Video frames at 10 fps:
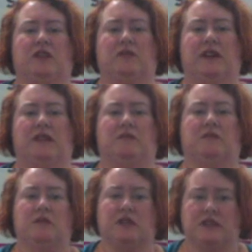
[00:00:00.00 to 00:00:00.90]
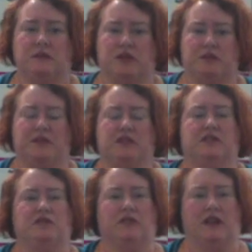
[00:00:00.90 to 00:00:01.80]
great
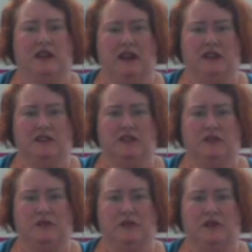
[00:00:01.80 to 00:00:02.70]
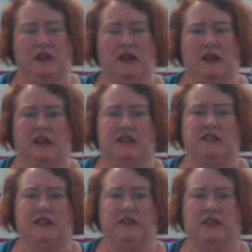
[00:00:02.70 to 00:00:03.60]
multi-purpose dry eye tool. It's
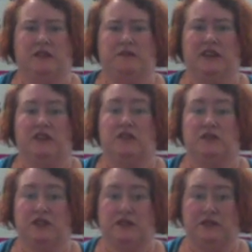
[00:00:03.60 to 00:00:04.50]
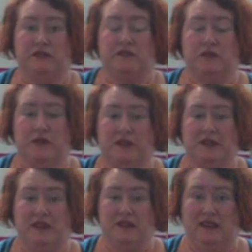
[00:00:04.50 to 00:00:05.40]
definitely my go-to for
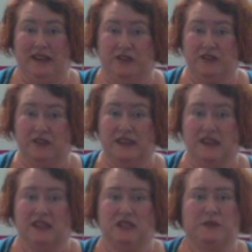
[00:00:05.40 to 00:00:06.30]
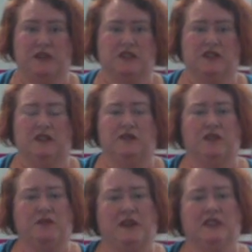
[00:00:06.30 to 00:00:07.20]
the elderly, especially when
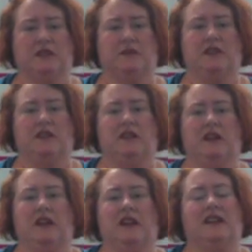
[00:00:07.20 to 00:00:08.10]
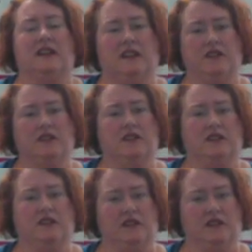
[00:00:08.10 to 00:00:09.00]
you want something clear that
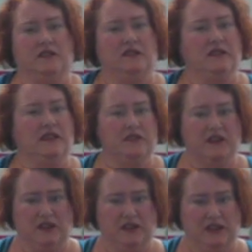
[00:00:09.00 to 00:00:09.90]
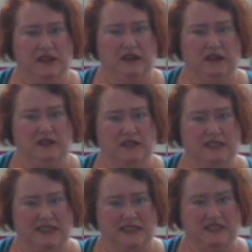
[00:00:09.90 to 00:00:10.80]
you can leave on all night and
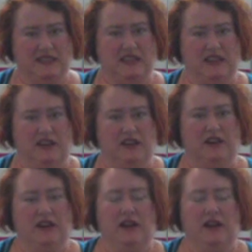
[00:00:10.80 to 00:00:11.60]
that's easy care.